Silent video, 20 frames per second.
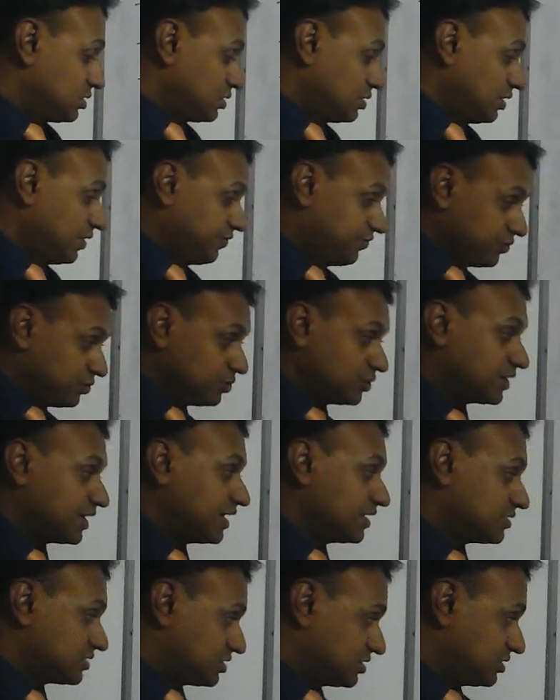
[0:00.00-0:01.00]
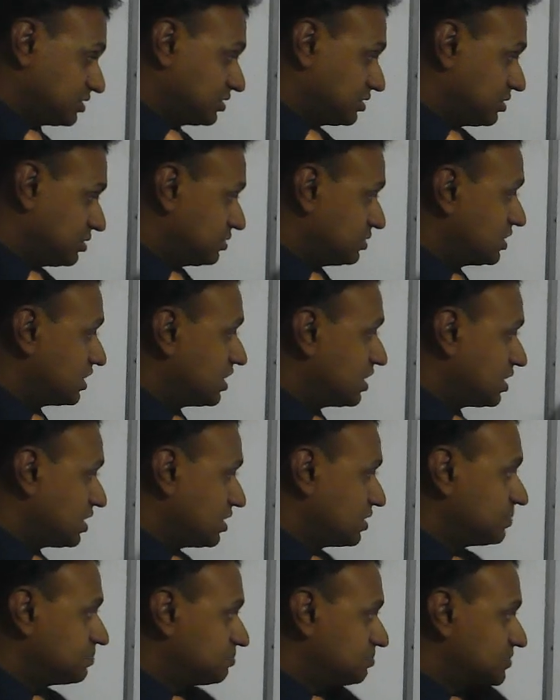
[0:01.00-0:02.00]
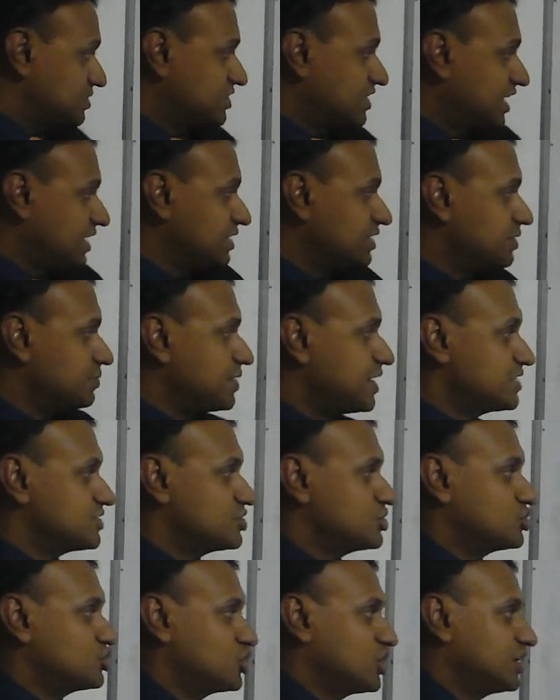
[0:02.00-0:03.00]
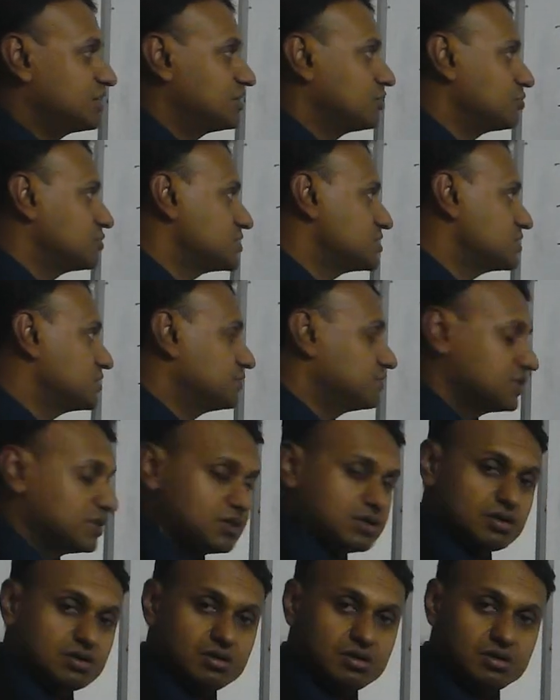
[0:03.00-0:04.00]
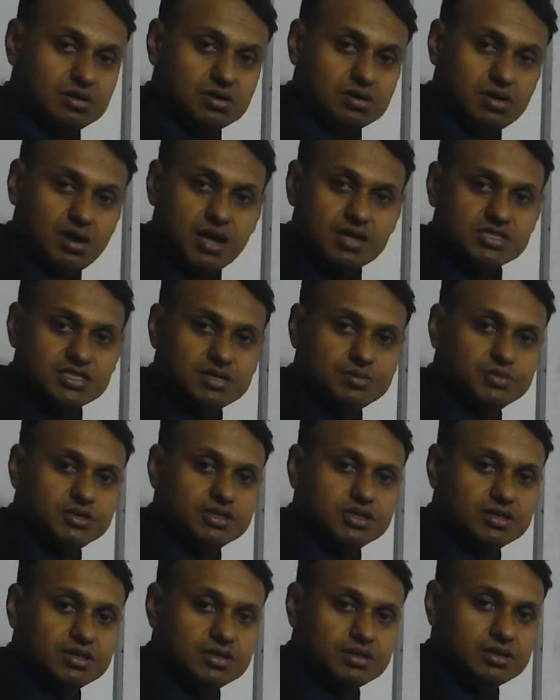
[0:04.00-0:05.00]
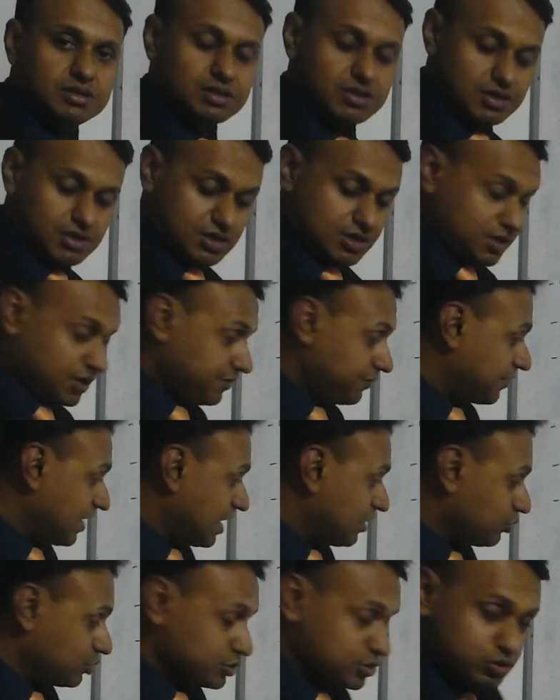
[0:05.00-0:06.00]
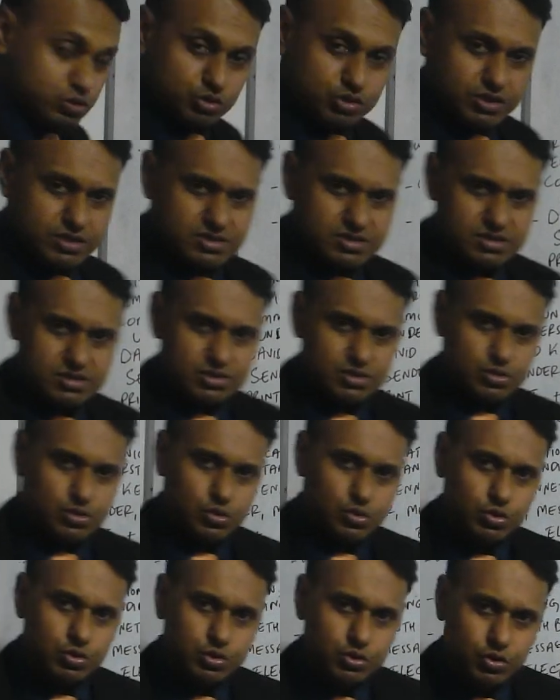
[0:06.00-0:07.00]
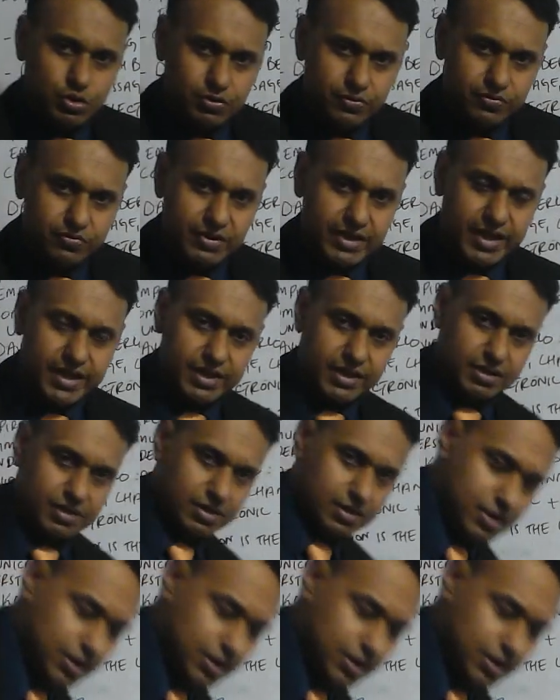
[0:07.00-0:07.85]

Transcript: if you look at the sender, message, channel, receiver concept here, if I was to just sort of like